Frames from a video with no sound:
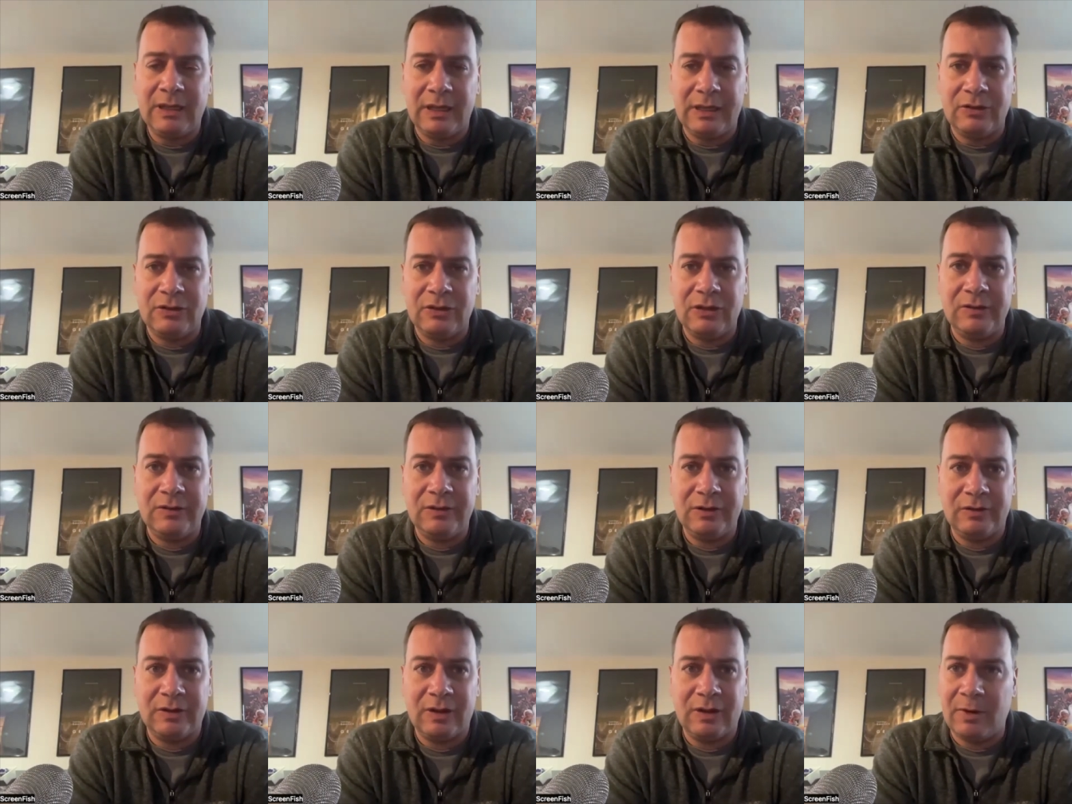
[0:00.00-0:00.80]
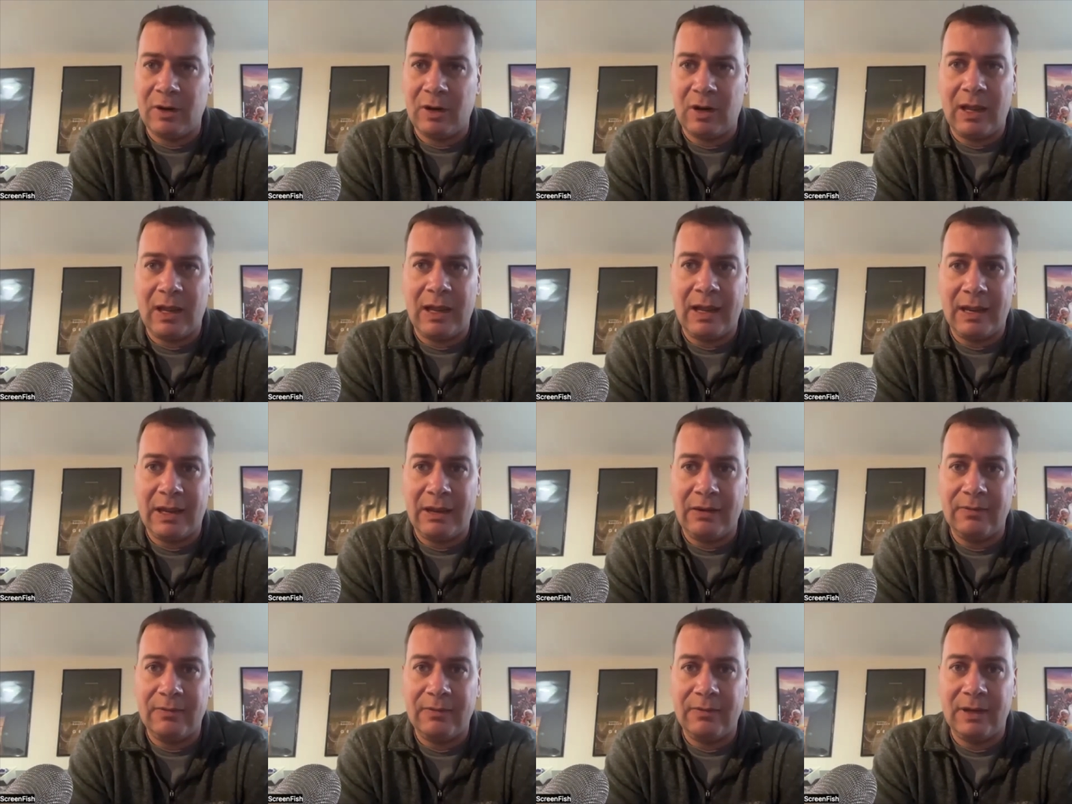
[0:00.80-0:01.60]
like she's just coming
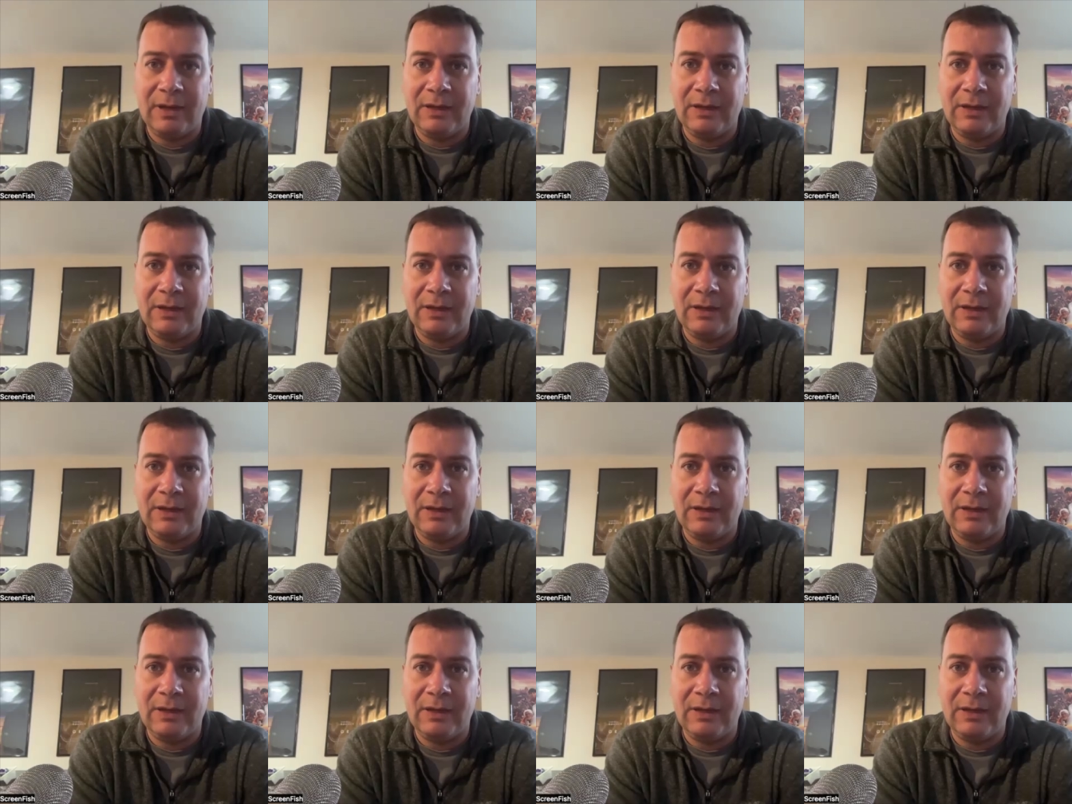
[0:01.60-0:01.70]
alive